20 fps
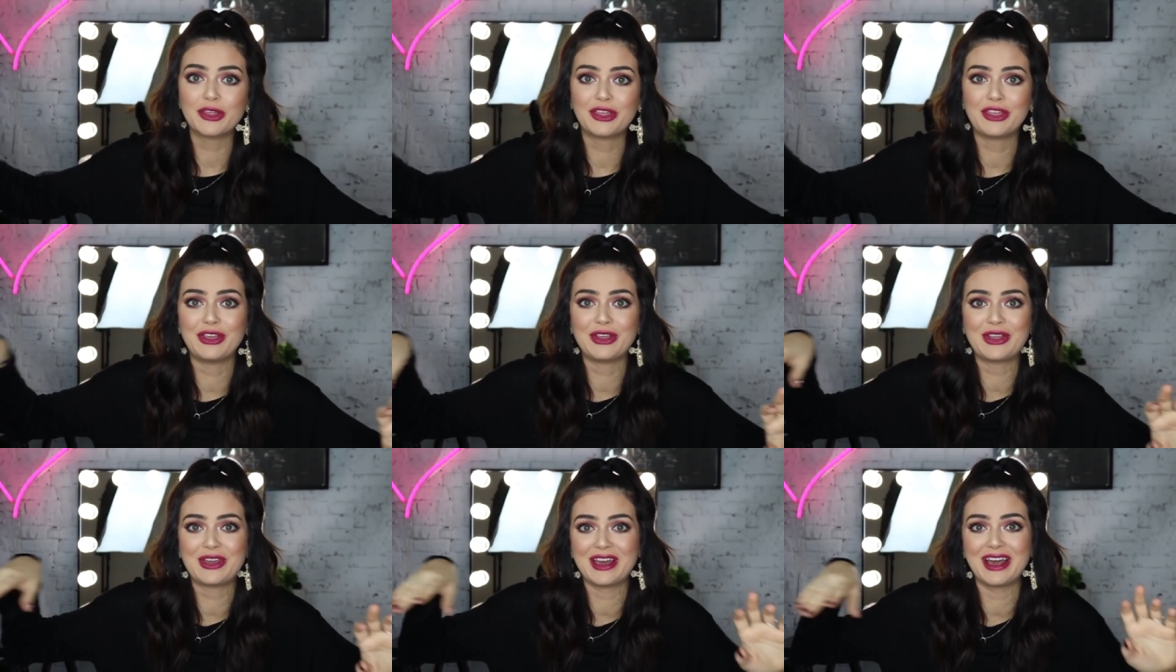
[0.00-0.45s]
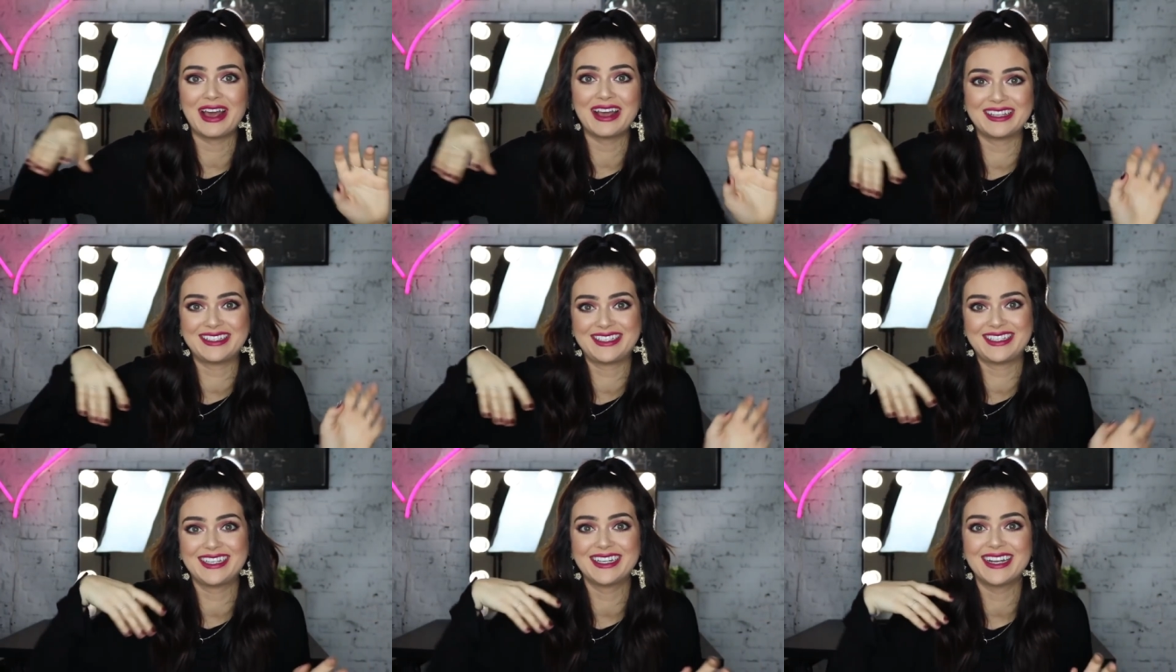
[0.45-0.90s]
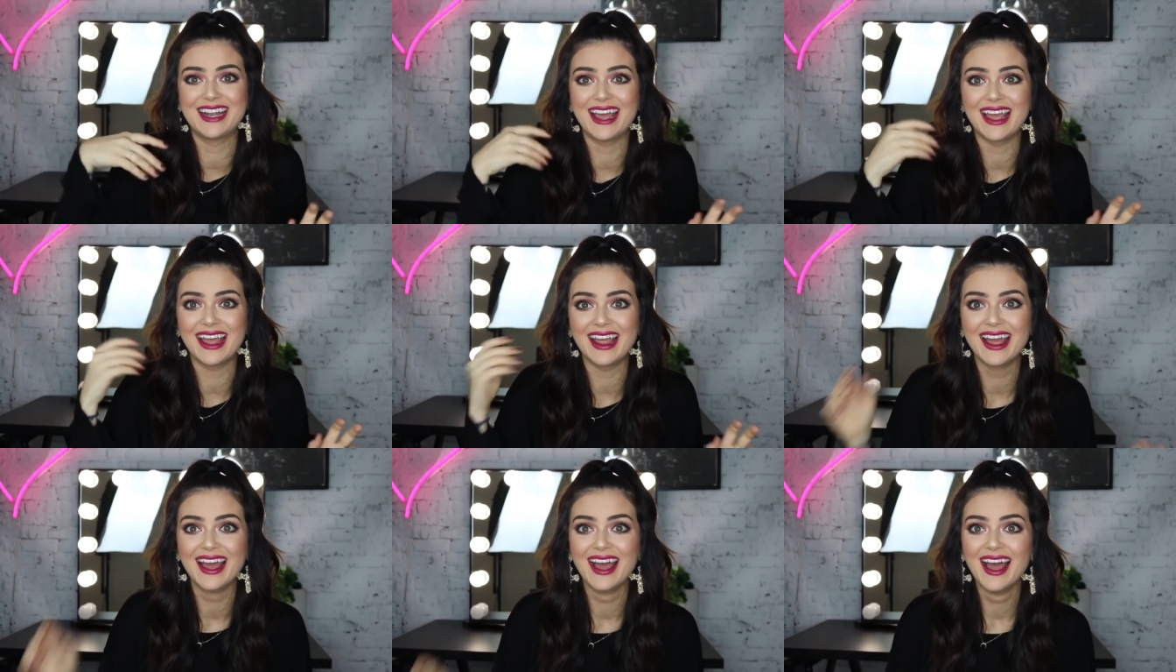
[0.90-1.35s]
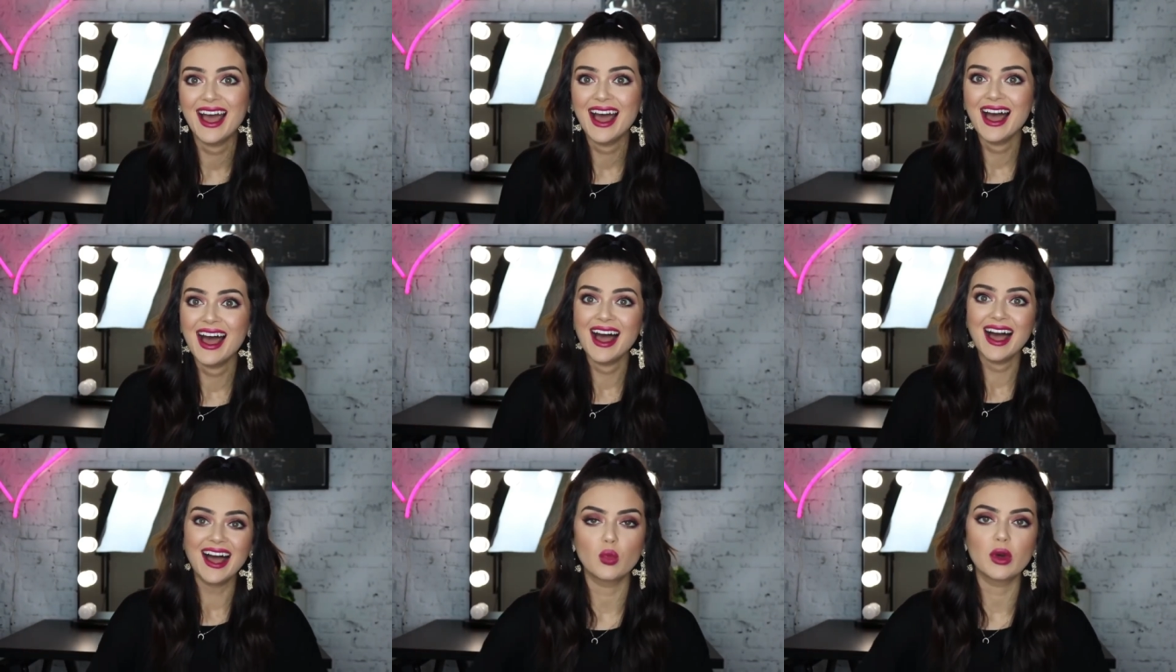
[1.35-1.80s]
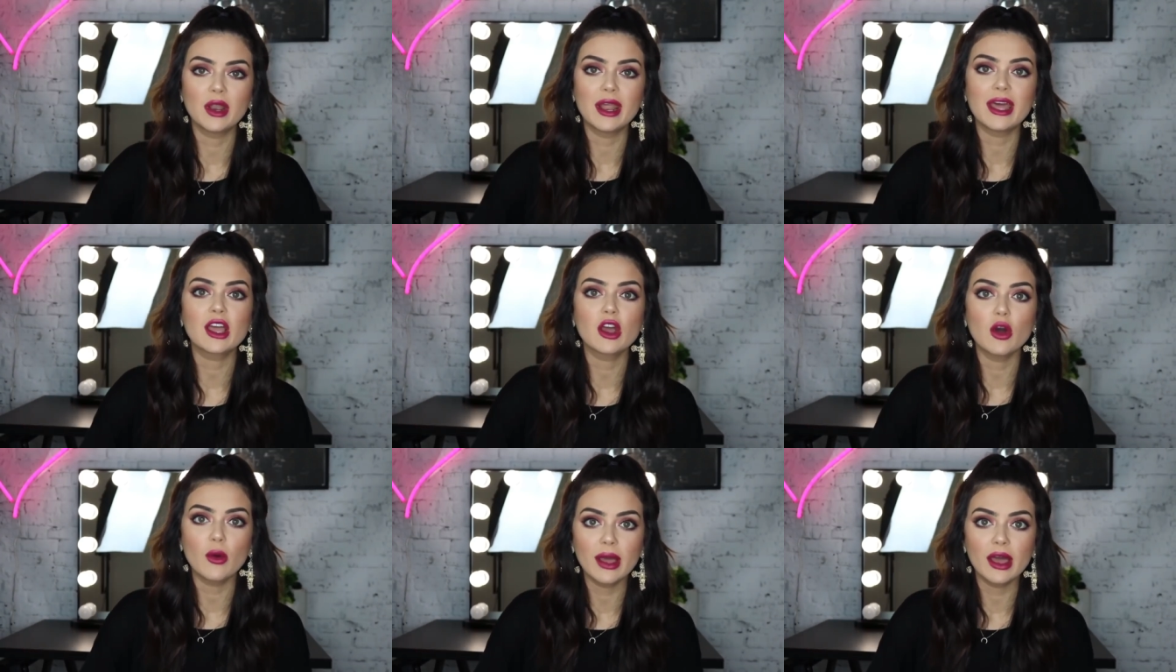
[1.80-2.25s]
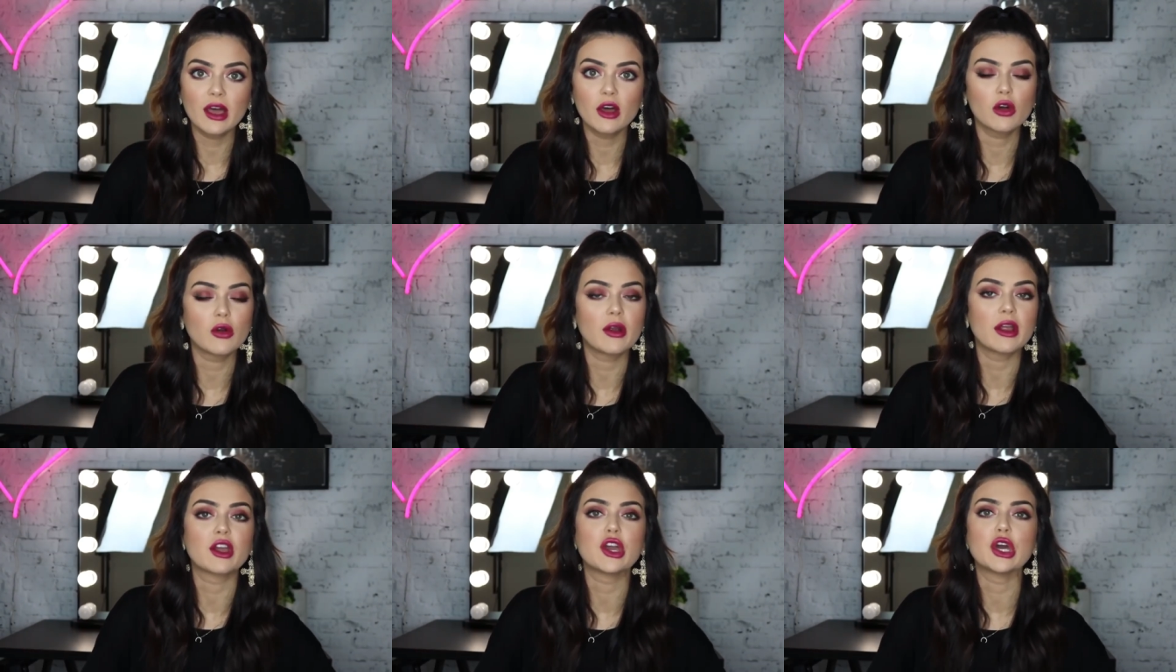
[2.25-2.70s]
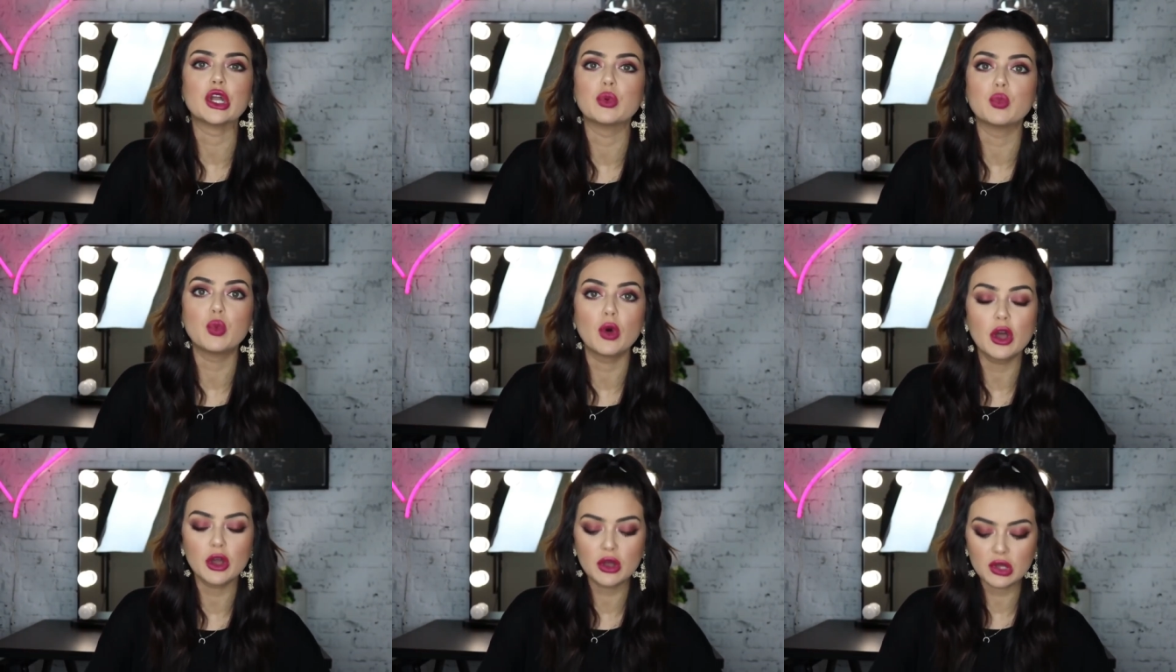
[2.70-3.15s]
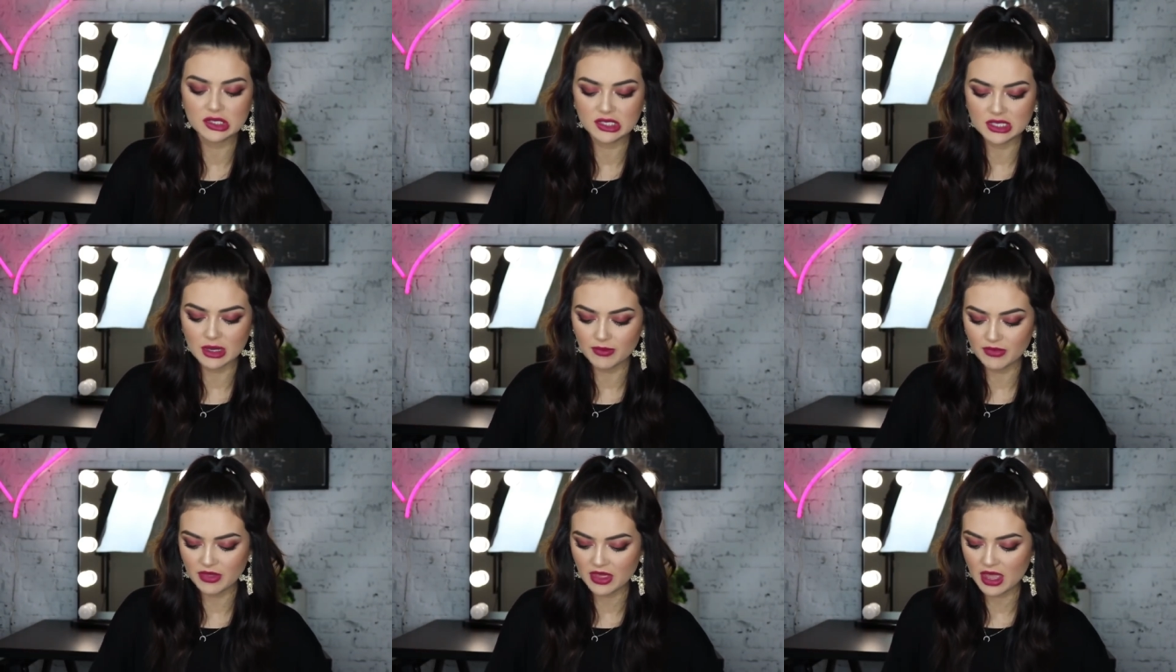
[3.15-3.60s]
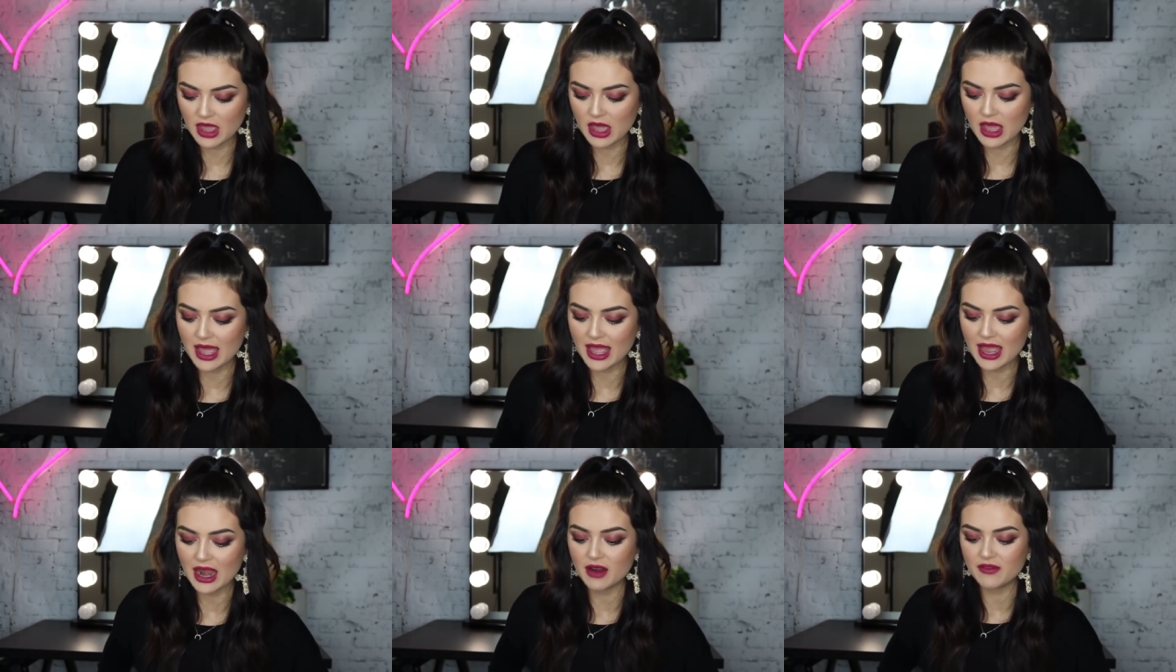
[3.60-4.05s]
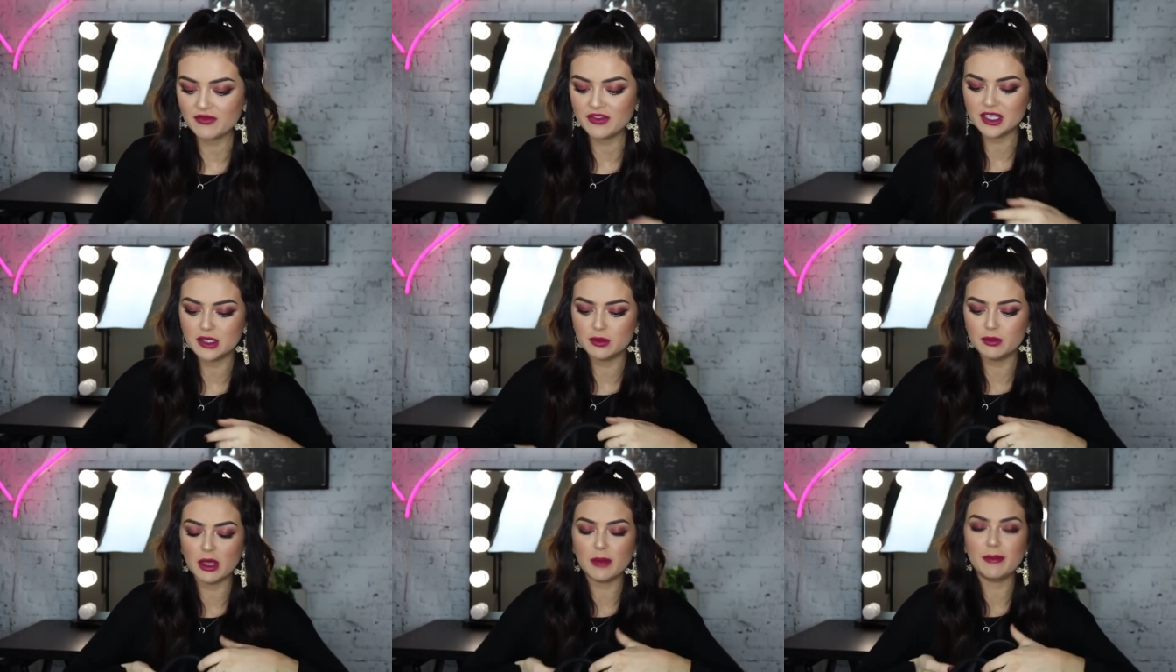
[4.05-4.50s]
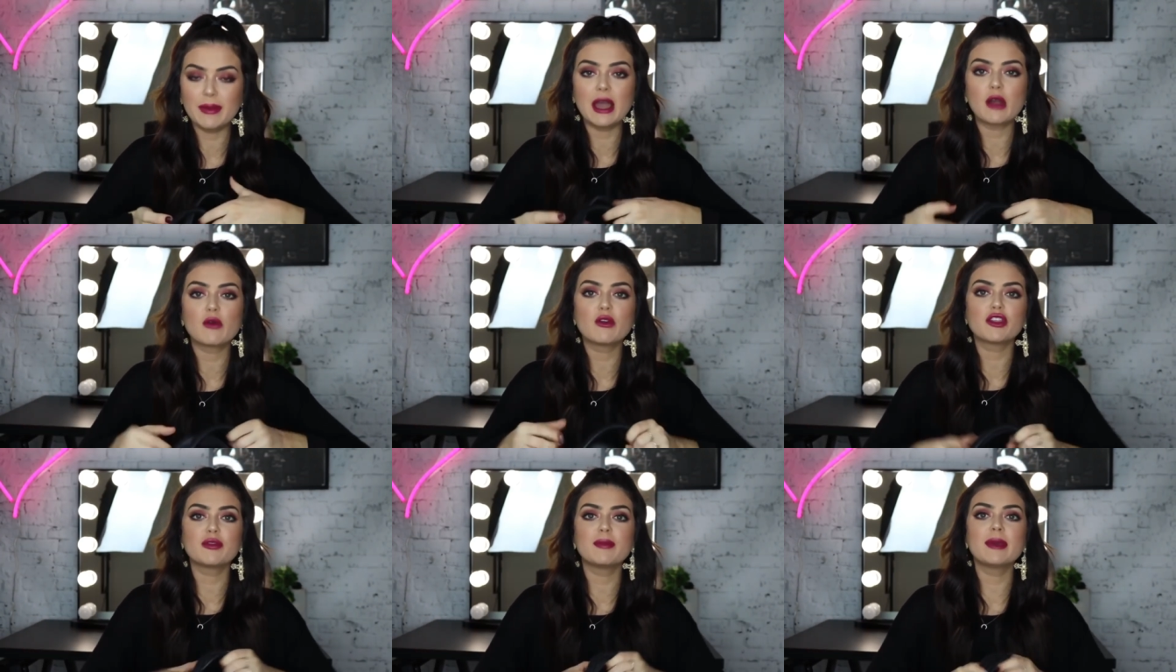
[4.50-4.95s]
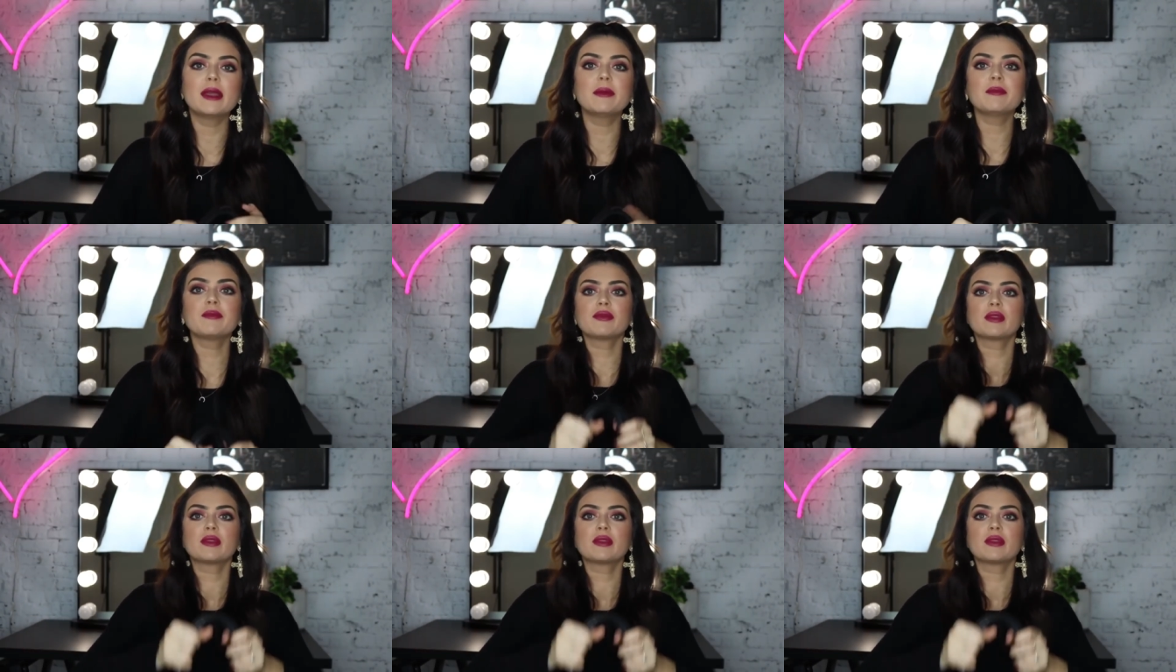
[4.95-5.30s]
with you guys today. When I go out or I go to work or something, I have this big bag with me